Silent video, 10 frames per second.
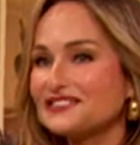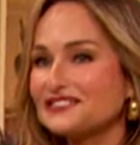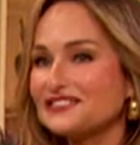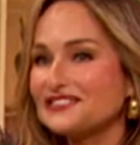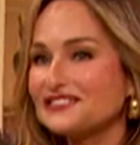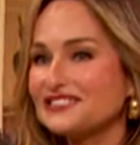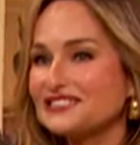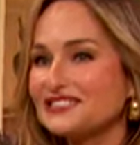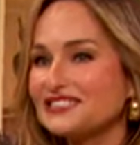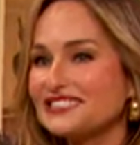
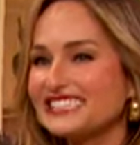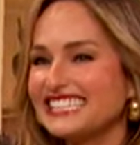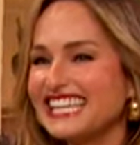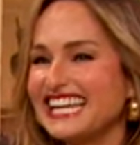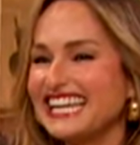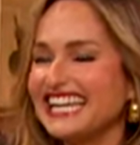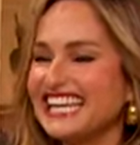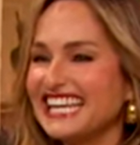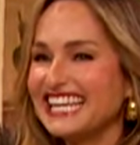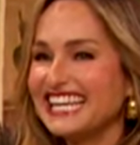
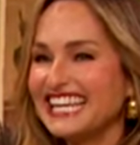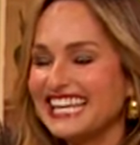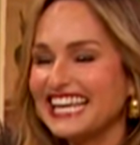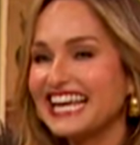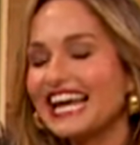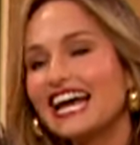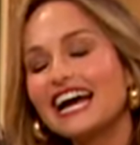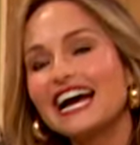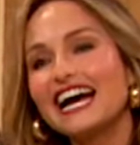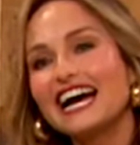
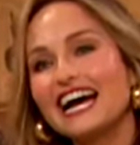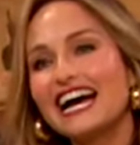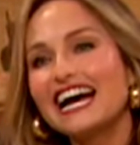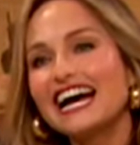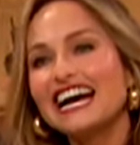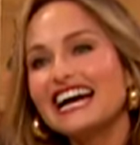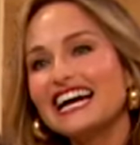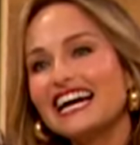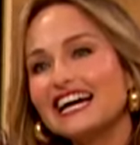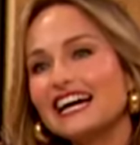
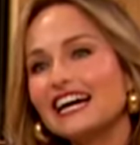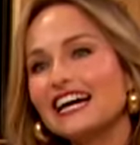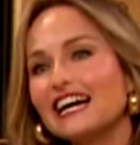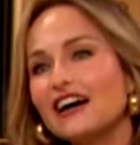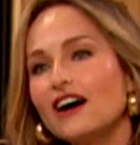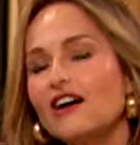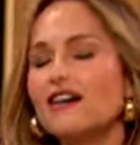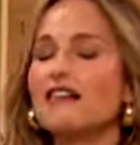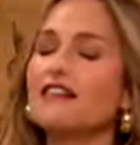[no speech]